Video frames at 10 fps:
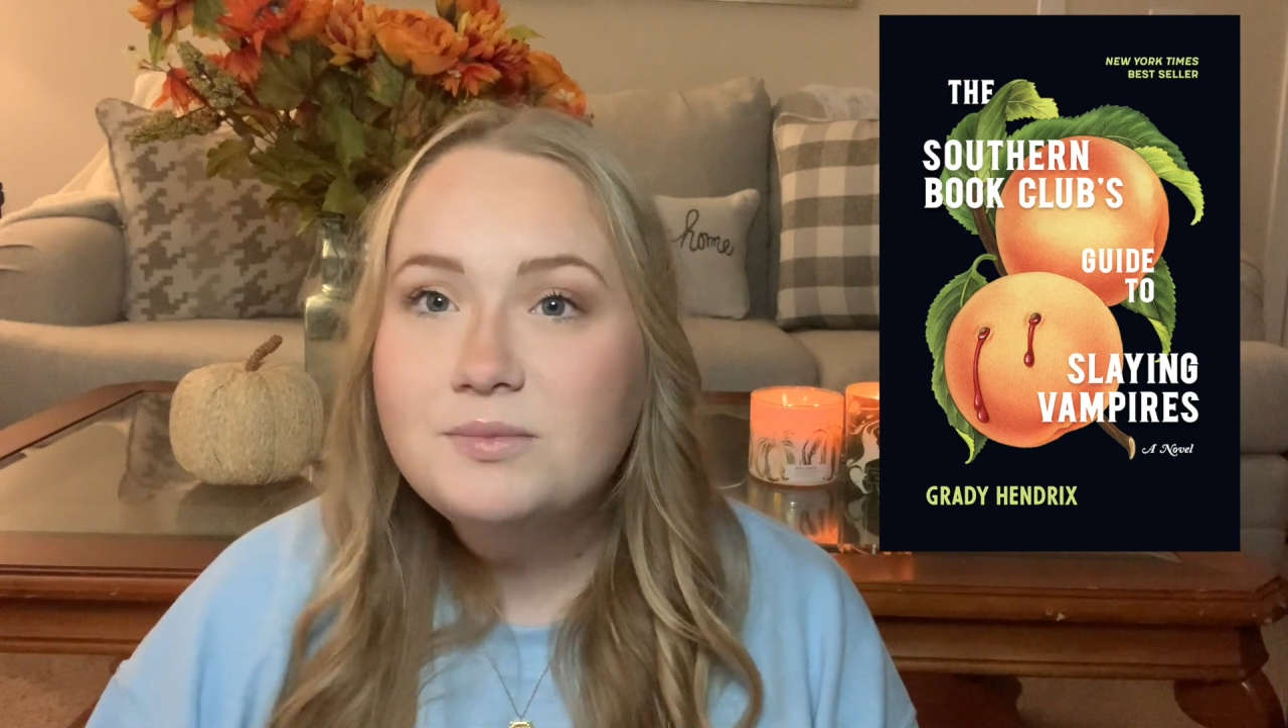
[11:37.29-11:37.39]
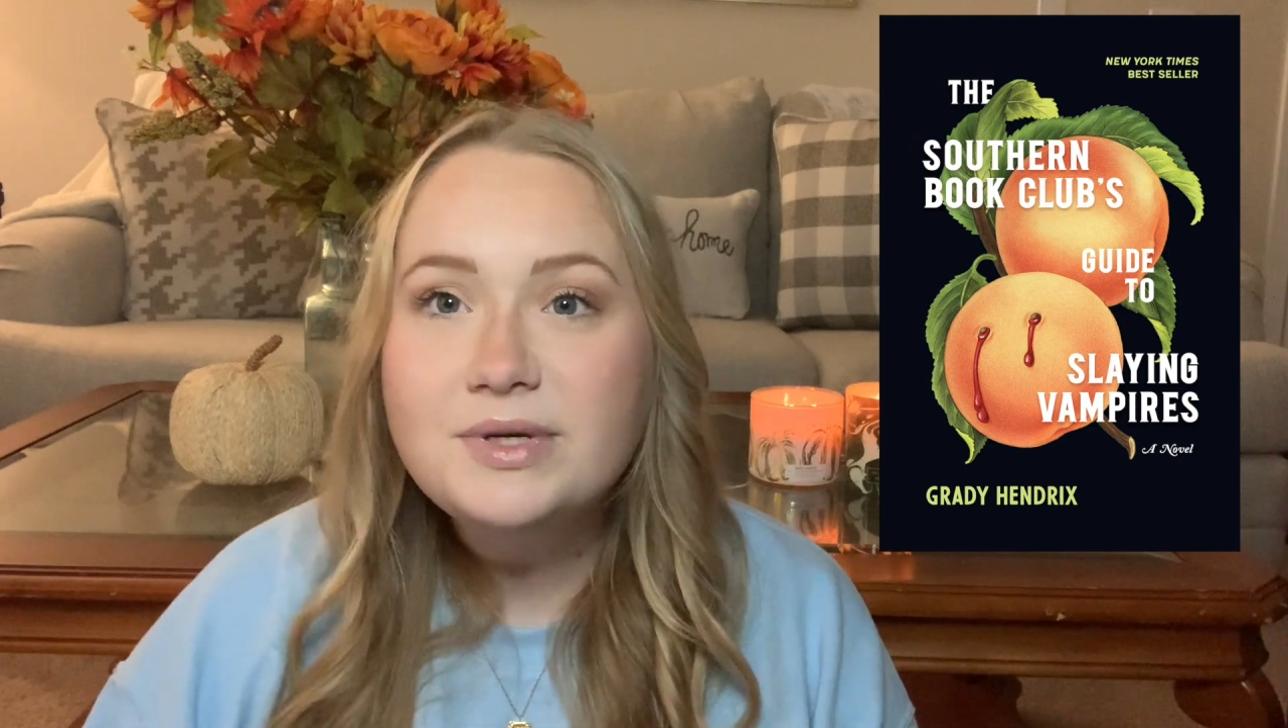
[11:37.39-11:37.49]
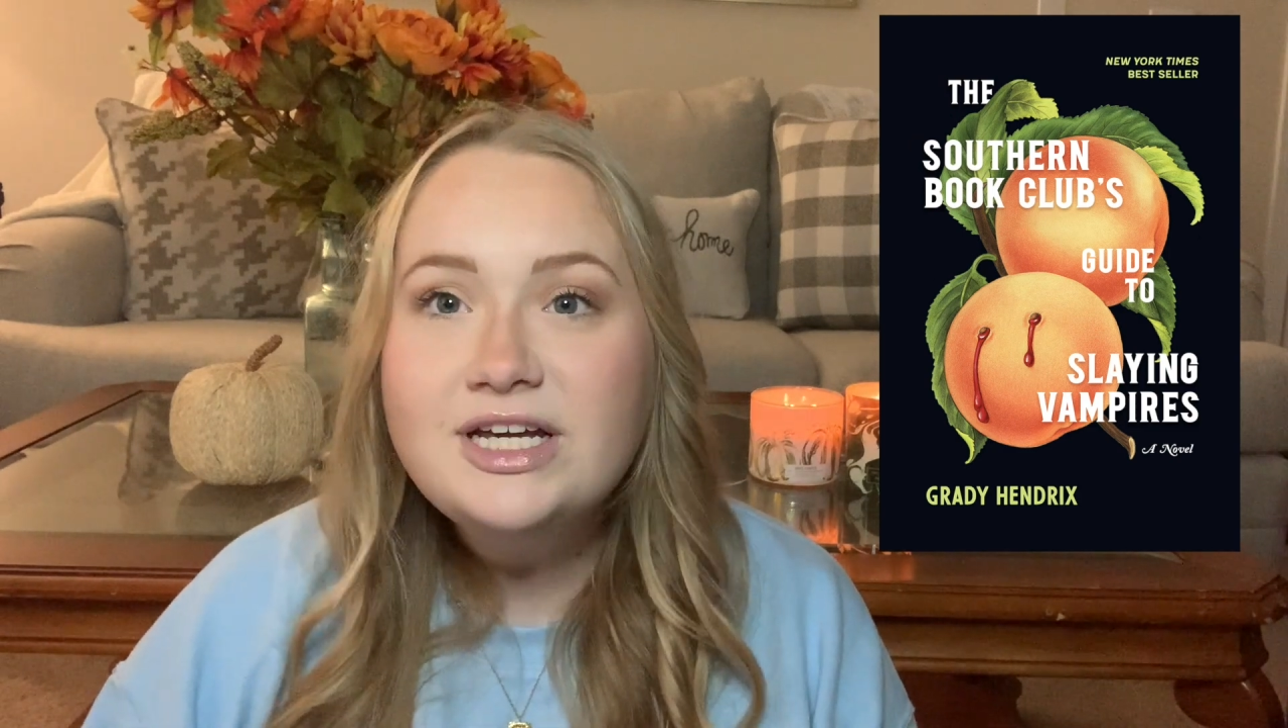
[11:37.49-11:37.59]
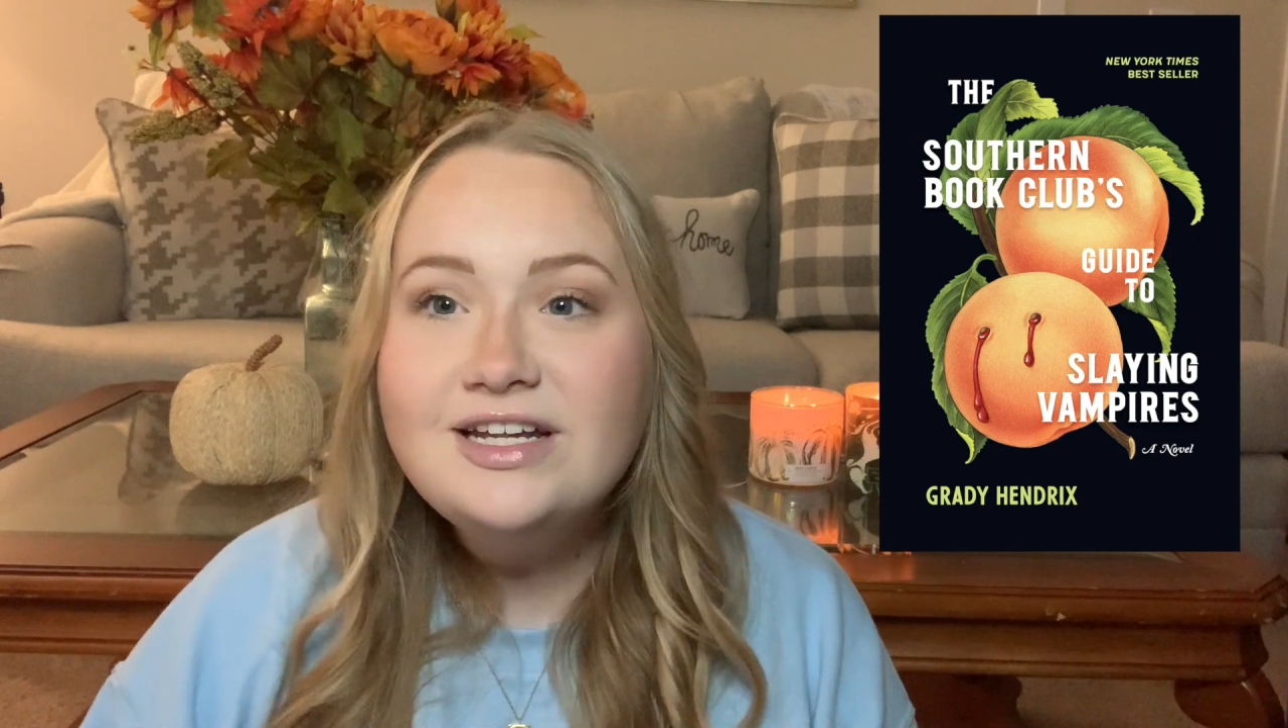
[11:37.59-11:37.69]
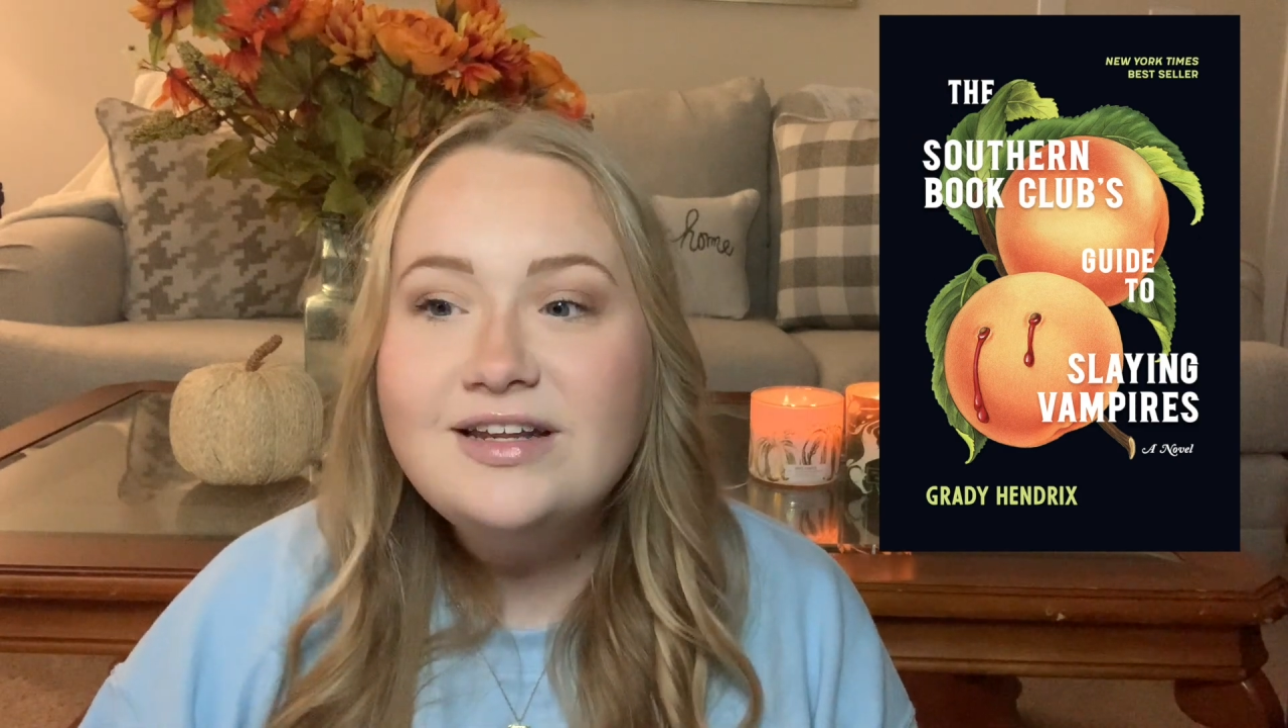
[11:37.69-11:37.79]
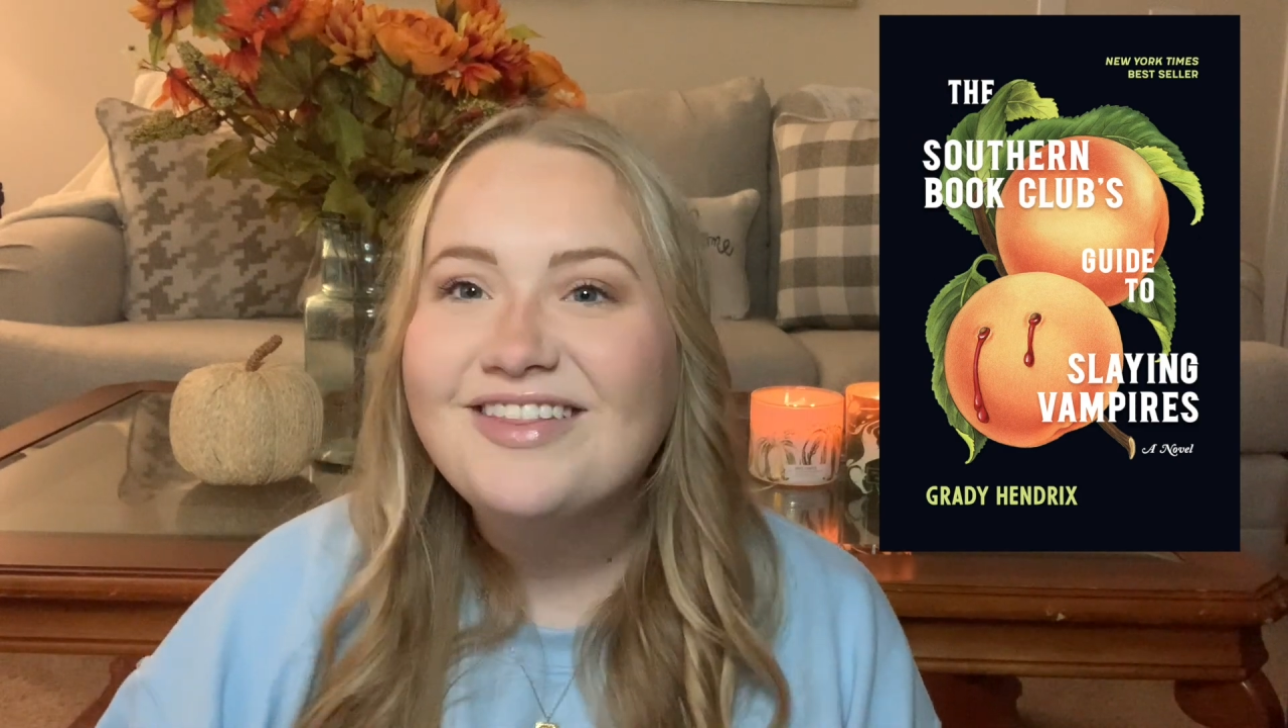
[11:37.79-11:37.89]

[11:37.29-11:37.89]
read.